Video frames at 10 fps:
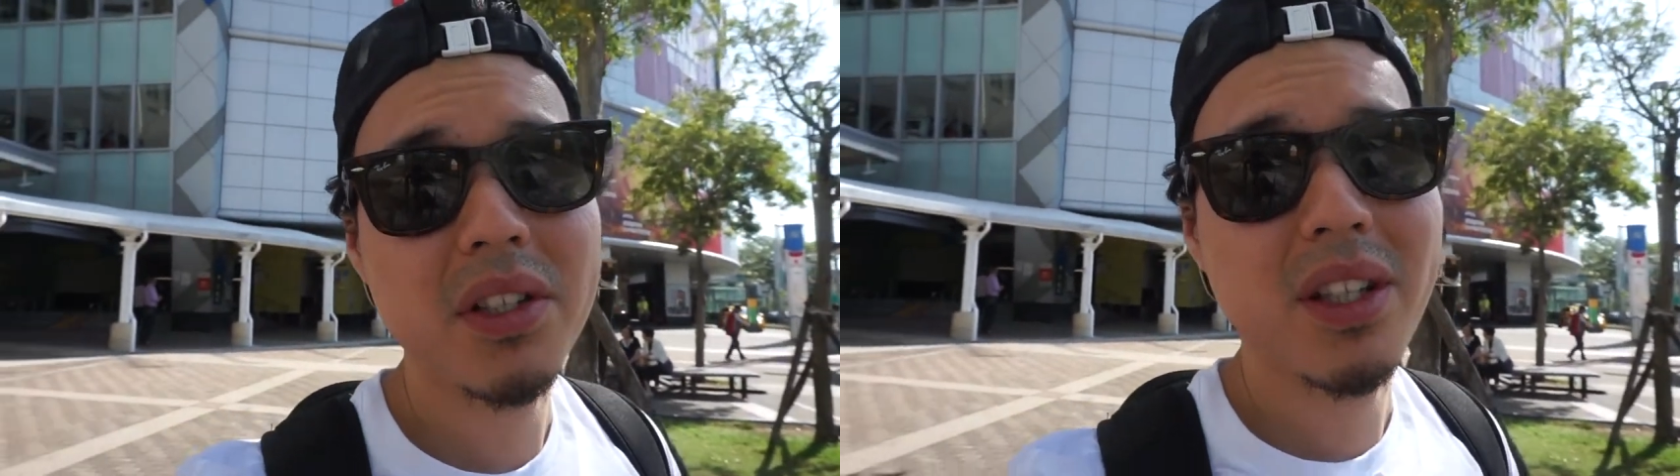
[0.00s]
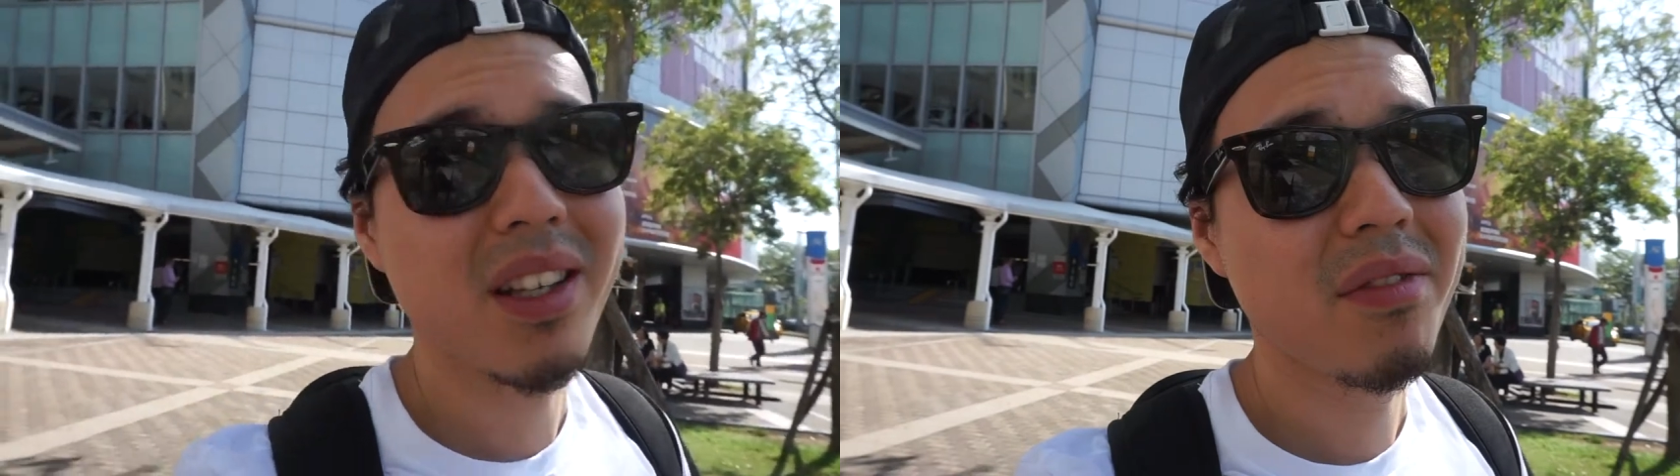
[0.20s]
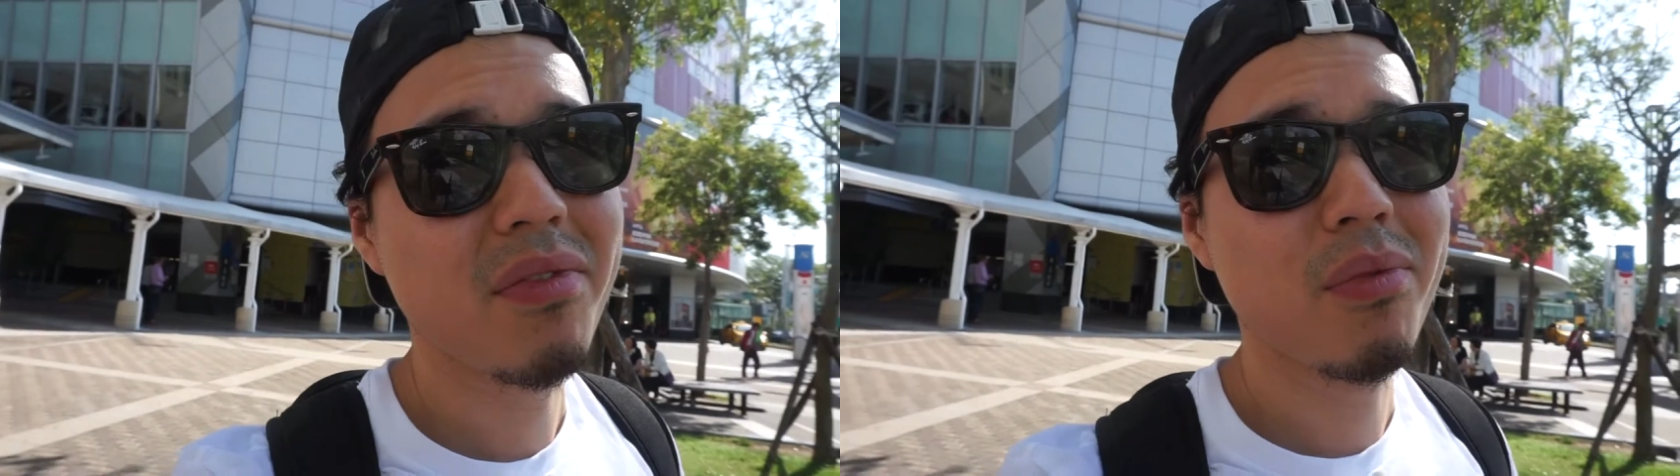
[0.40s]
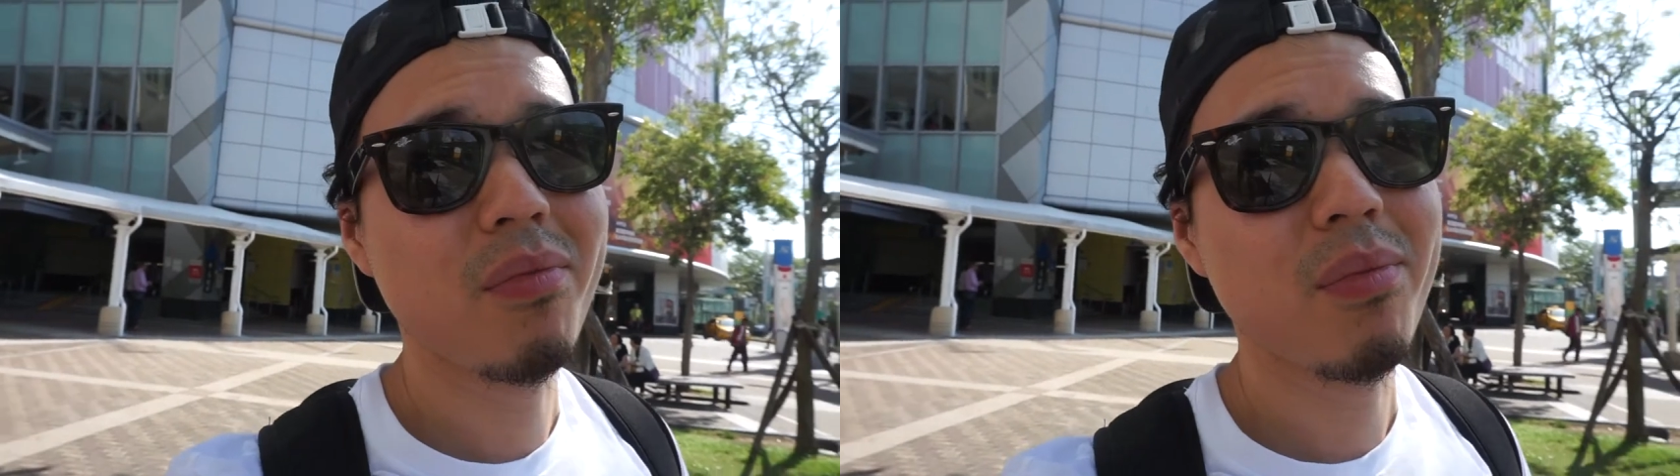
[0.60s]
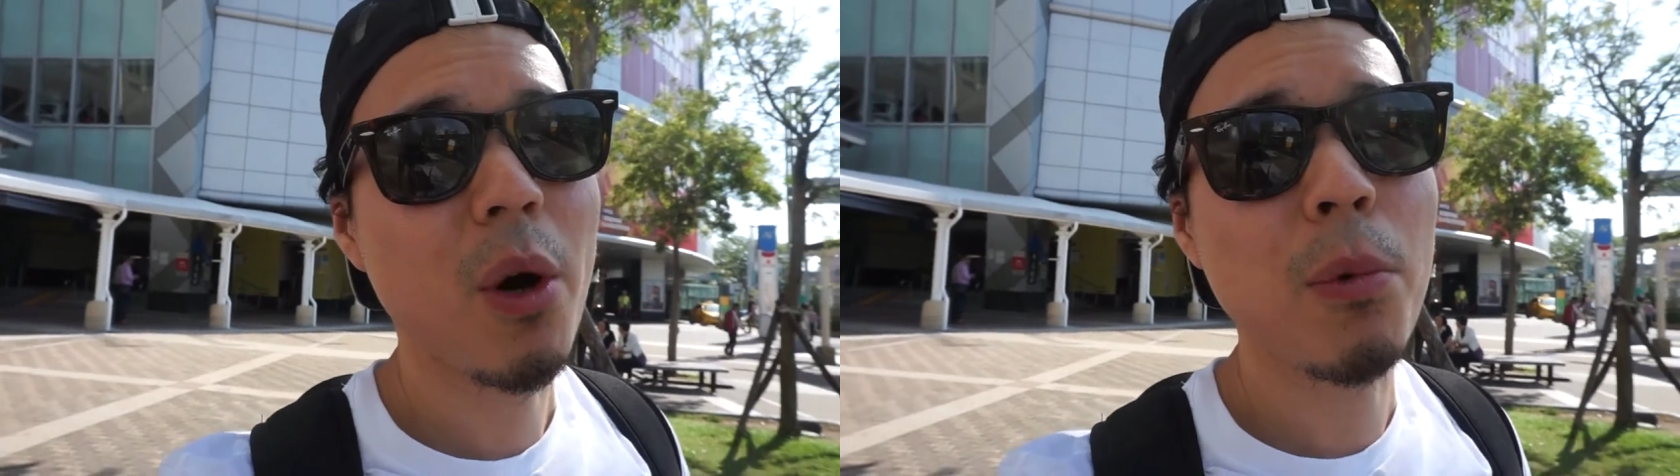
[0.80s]
it's like
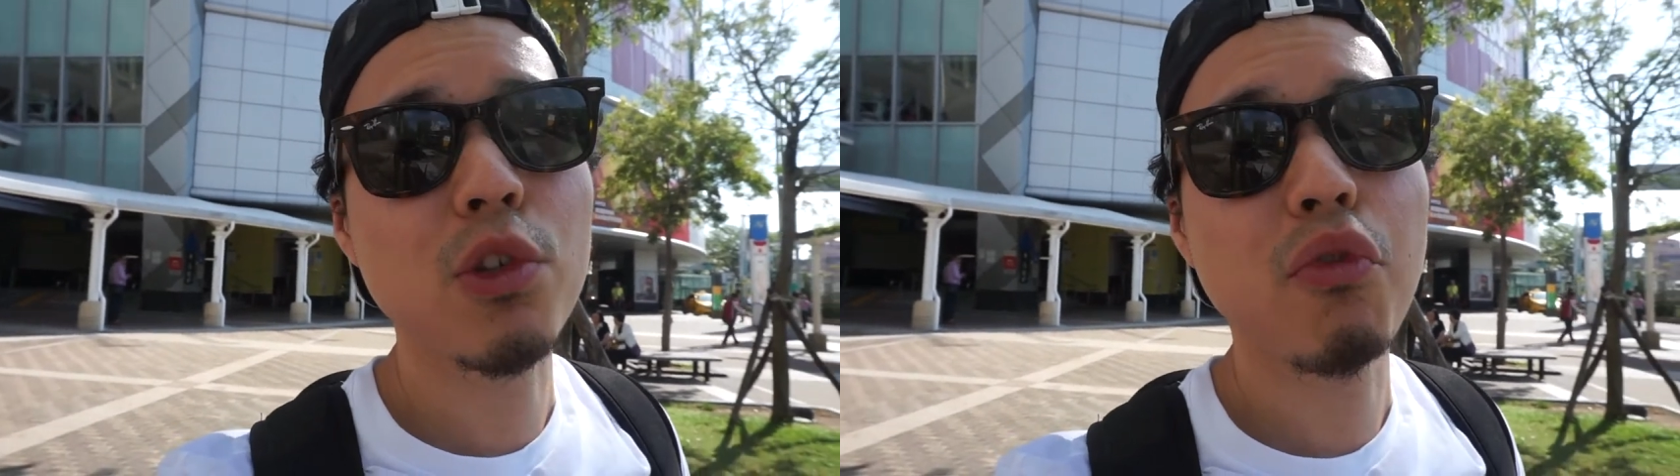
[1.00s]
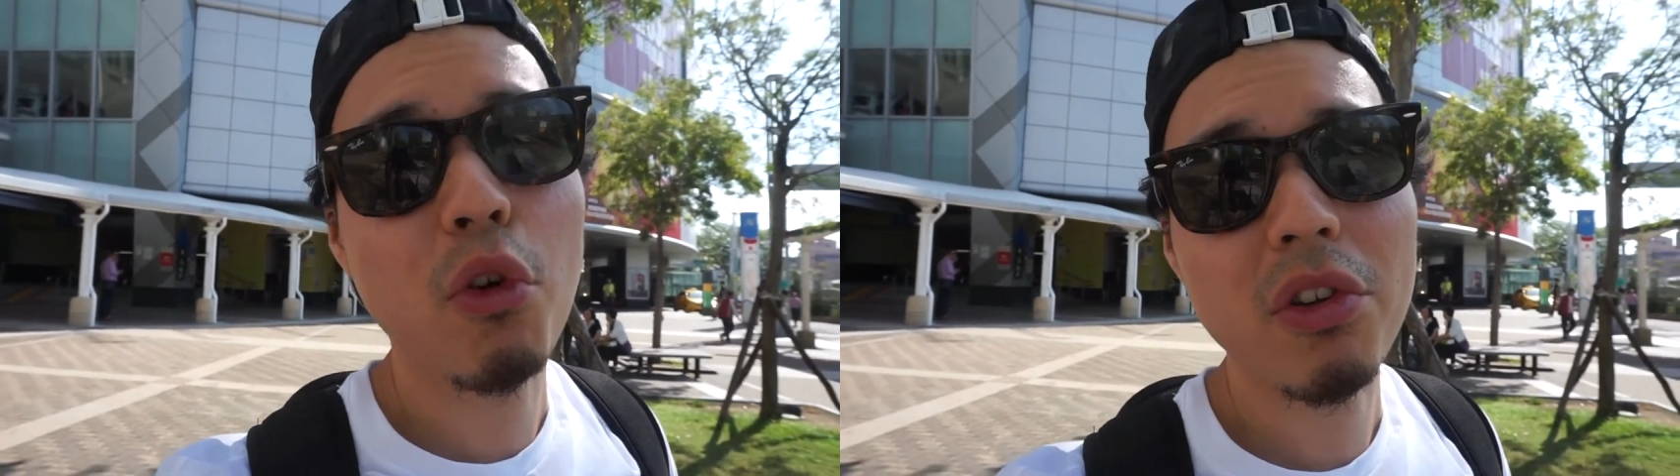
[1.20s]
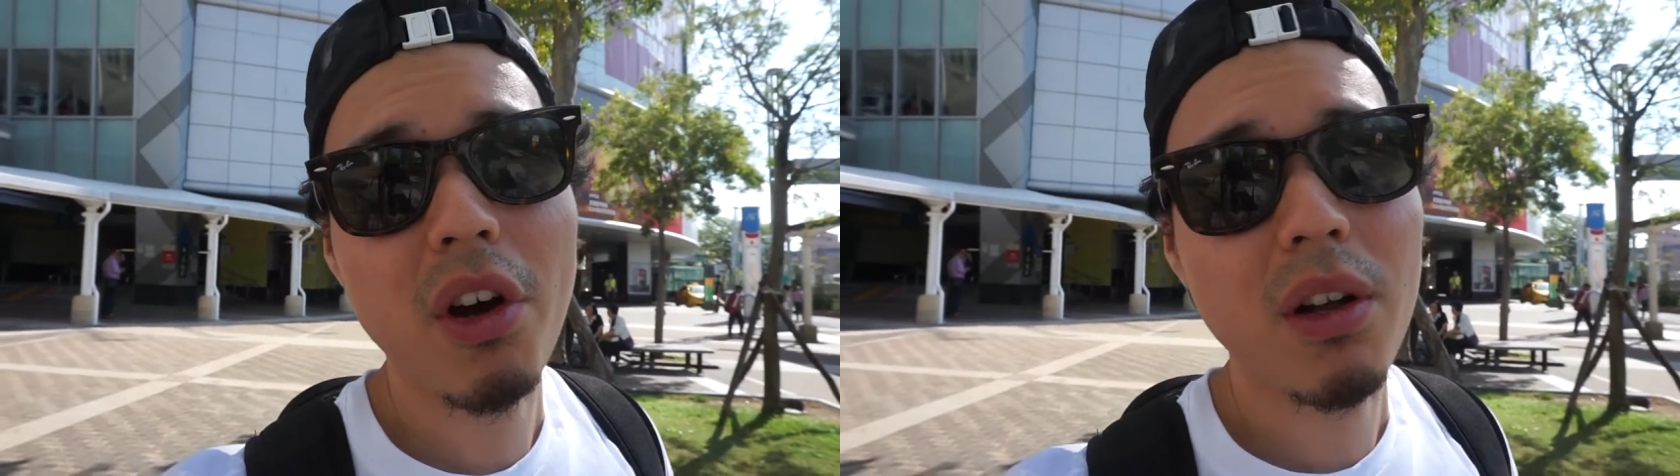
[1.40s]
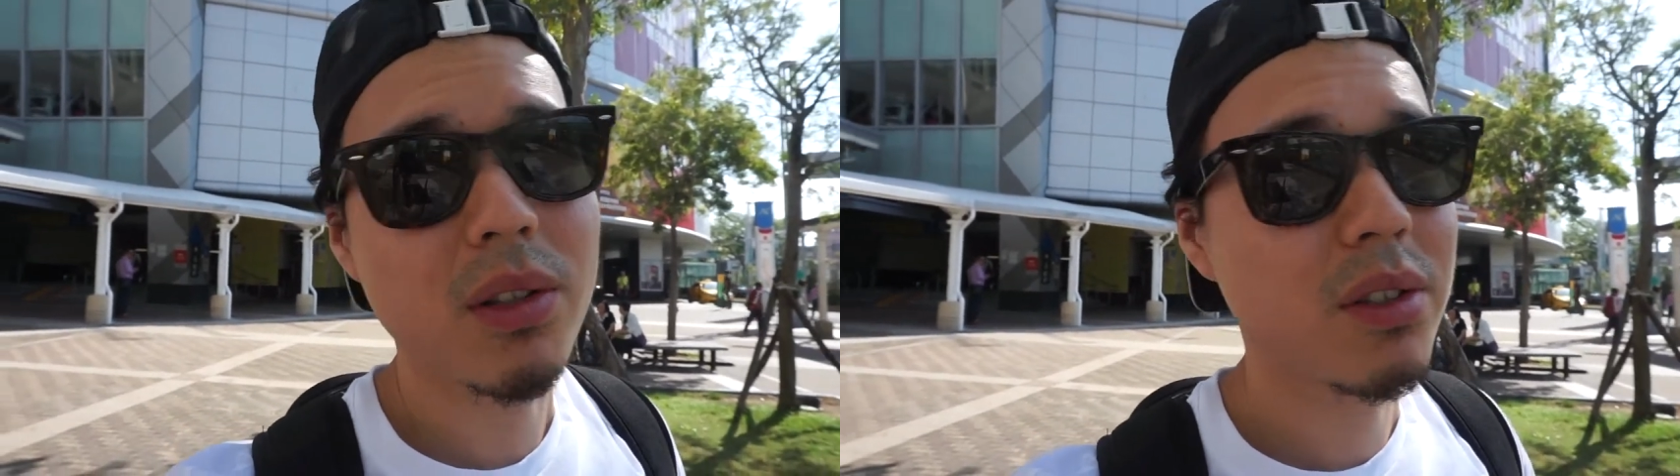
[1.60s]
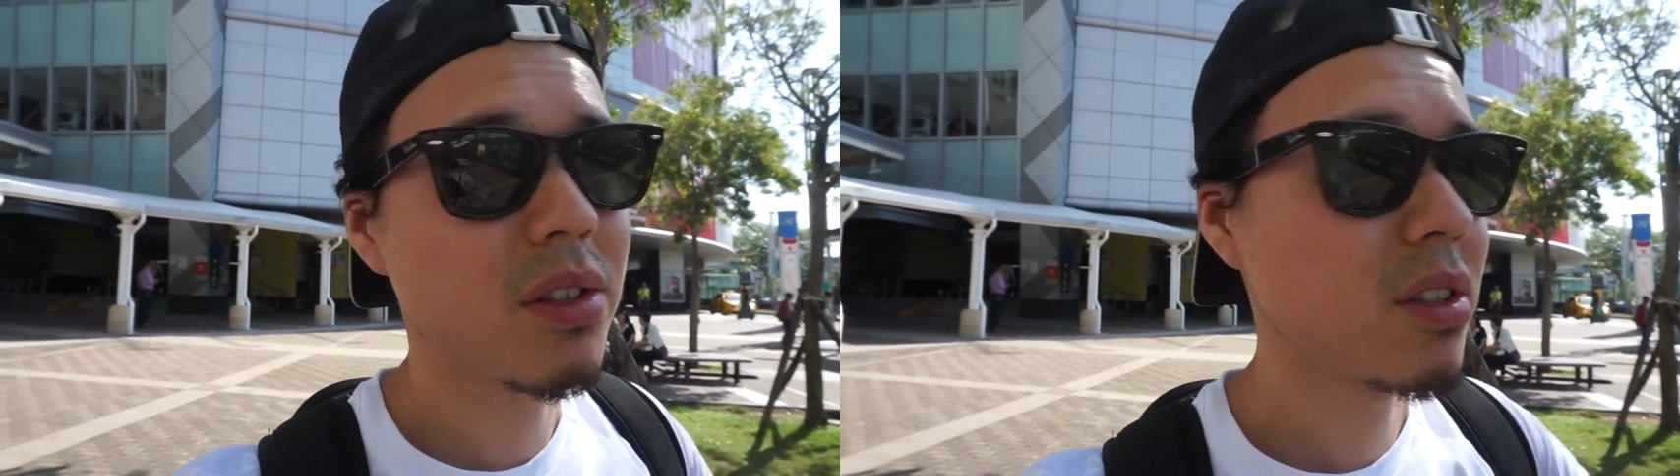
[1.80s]
almost four
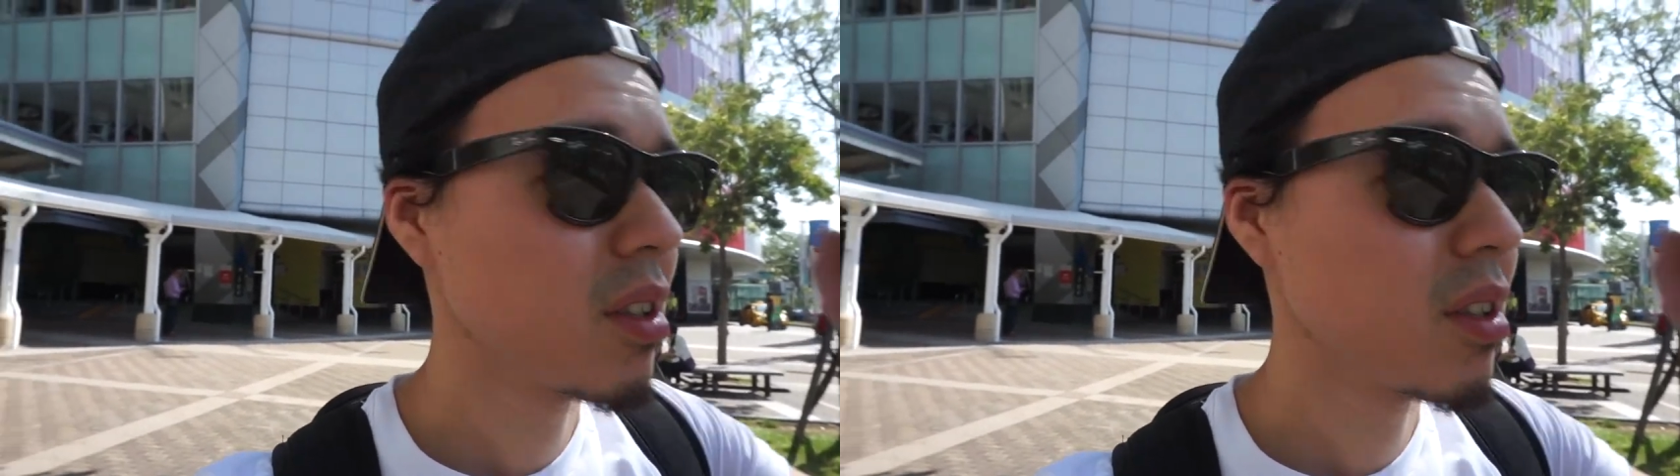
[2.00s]
dollars,